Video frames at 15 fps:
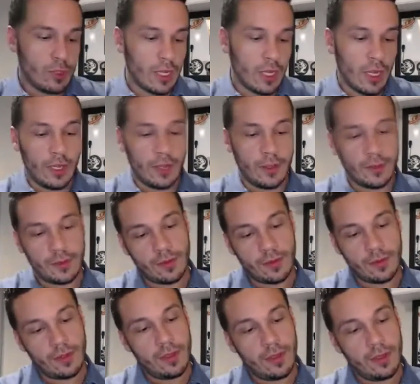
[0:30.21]
uh,
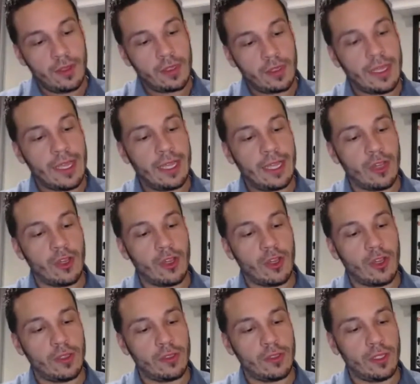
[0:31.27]
canned
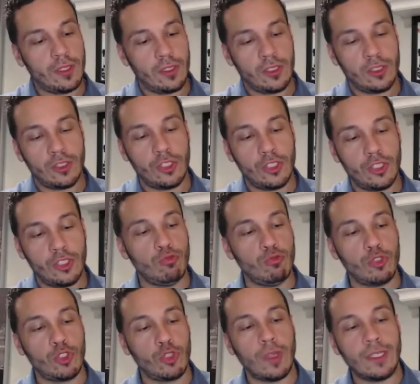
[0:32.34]
on June
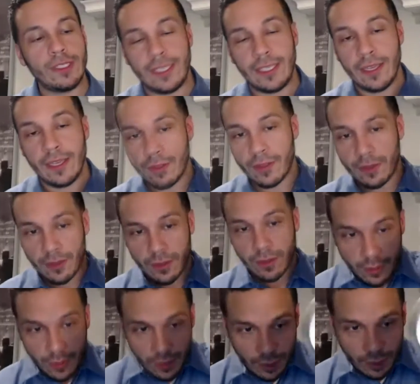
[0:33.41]
twentieth.
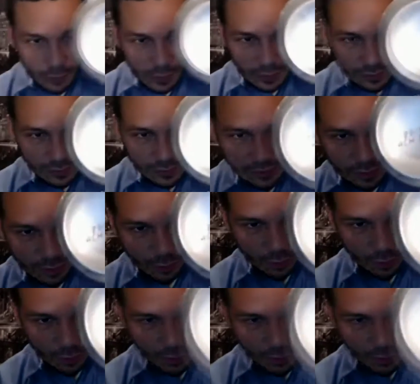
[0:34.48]
I don't know if you guys can see at the bottom of the